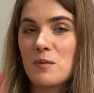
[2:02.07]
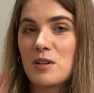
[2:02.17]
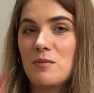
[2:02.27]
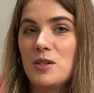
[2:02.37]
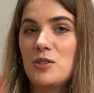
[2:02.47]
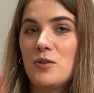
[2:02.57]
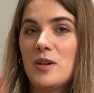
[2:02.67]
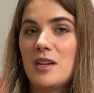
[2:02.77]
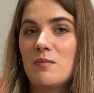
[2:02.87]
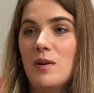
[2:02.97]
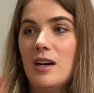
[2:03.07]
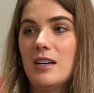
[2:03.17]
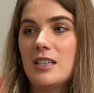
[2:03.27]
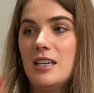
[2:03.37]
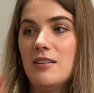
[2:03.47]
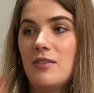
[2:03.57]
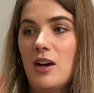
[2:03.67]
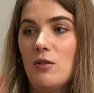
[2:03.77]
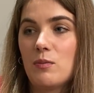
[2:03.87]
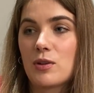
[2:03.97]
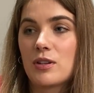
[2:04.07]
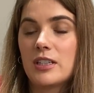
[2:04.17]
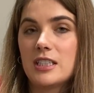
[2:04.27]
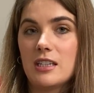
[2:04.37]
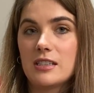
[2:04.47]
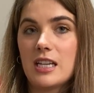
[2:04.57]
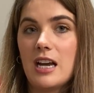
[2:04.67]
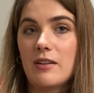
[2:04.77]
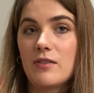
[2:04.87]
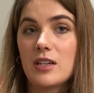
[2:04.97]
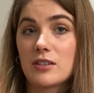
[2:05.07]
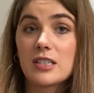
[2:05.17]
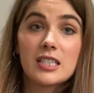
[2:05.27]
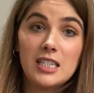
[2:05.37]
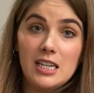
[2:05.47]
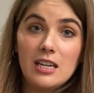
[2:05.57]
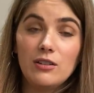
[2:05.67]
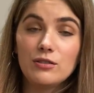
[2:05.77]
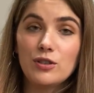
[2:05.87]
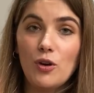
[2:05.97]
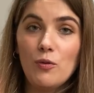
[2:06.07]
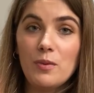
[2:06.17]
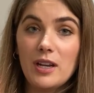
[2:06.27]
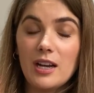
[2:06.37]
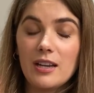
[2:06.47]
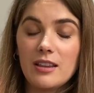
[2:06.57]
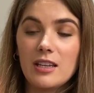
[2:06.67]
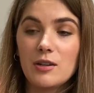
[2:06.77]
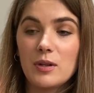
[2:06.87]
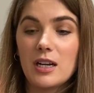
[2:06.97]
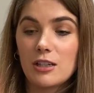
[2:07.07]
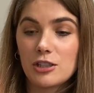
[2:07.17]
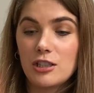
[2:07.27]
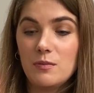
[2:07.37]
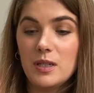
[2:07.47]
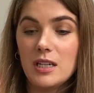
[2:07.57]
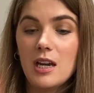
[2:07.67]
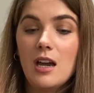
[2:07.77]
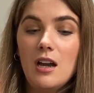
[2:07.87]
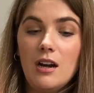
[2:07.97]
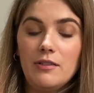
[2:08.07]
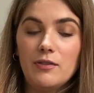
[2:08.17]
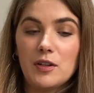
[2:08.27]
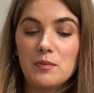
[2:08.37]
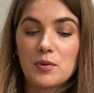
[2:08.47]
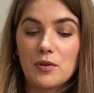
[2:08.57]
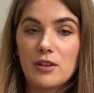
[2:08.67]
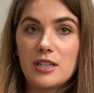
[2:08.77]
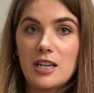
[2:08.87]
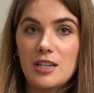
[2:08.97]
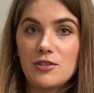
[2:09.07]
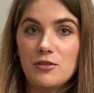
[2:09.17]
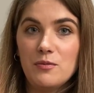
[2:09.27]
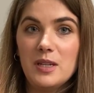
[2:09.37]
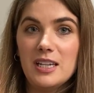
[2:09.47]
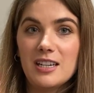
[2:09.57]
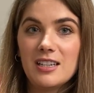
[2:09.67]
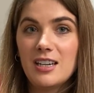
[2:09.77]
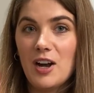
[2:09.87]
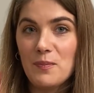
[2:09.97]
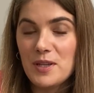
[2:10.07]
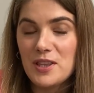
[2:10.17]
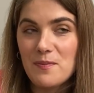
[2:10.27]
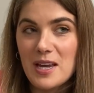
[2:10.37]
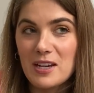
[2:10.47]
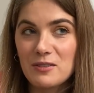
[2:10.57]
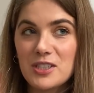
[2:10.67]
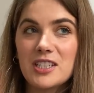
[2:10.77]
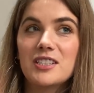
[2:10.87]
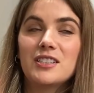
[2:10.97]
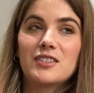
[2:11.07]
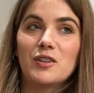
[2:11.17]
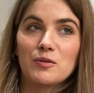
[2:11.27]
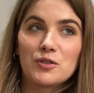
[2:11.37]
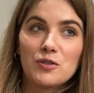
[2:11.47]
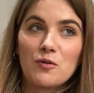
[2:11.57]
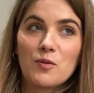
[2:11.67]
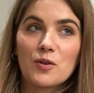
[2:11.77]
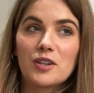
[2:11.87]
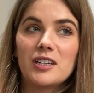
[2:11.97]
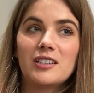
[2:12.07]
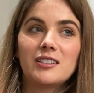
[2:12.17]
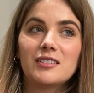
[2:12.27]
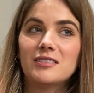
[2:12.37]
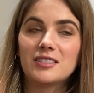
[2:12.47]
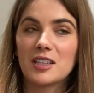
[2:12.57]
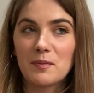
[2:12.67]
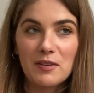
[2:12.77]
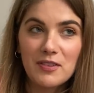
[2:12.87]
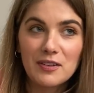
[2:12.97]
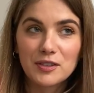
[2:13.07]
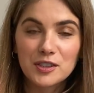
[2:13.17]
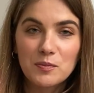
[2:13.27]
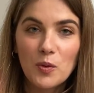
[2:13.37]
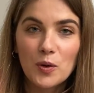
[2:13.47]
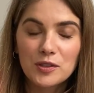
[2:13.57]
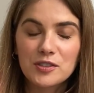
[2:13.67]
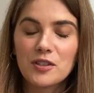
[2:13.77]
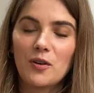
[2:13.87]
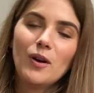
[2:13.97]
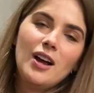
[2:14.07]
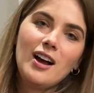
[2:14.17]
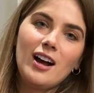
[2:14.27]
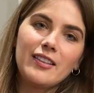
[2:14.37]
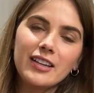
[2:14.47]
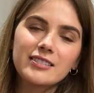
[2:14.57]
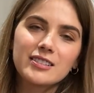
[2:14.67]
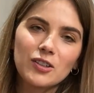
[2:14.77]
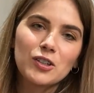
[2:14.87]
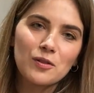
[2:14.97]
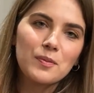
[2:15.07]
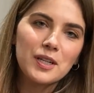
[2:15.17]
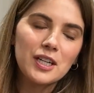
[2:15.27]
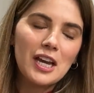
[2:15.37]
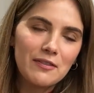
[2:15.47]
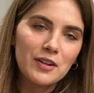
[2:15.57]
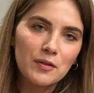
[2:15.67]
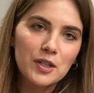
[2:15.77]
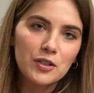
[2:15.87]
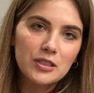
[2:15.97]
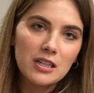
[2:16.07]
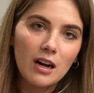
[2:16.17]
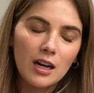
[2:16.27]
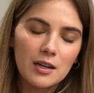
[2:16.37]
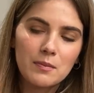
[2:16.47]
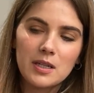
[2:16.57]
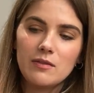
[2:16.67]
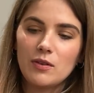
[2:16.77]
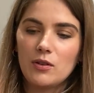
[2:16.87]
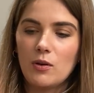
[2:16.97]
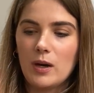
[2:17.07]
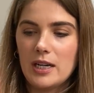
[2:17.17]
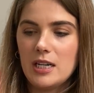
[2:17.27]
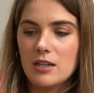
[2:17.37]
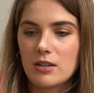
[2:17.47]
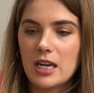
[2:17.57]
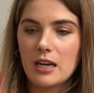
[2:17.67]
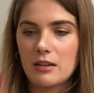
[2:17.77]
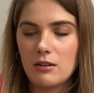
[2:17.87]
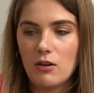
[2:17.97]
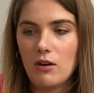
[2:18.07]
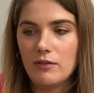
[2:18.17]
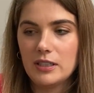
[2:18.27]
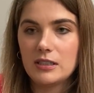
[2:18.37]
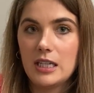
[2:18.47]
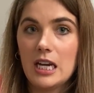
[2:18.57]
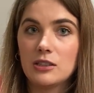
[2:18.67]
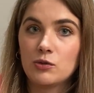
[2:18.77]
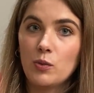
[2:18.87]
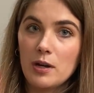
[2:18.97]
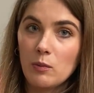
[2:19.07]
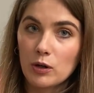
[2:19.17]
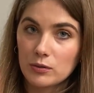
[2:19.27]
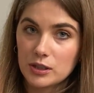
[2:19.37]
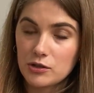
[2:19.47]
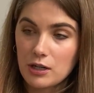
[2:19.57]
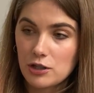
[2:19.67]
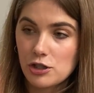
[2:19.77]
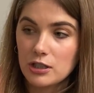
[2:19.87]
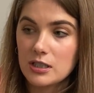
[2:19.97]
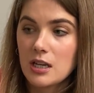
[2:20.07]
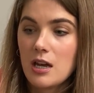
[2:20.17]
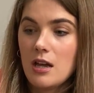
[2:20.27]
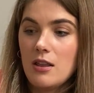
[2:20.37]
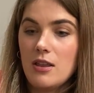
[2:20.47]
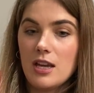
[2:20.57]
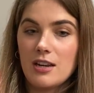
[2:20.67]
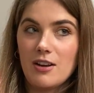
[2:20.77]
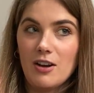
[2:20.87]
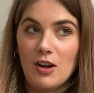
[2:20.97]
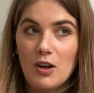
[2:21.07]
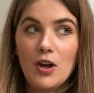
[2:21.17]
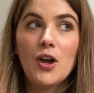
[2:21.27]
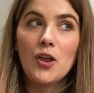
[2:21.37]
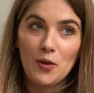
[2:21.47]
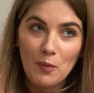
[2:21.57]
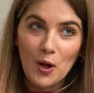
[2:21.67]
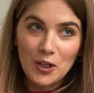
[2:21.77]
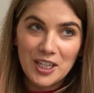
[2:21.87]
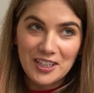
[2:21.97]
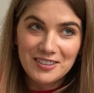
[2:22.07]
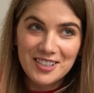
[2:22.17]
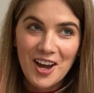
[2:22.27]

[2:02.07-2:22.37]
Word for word: I'm gonna be doing, but if Alberta does have their ski hills open, I think it would actually be a fun birthday to be up in the mountains, go snowboarding. It's like my favorite sport. So I think it's still gonna be a very good time, even though I hear Canada obviously has way more restrictions than uh, the Balkans,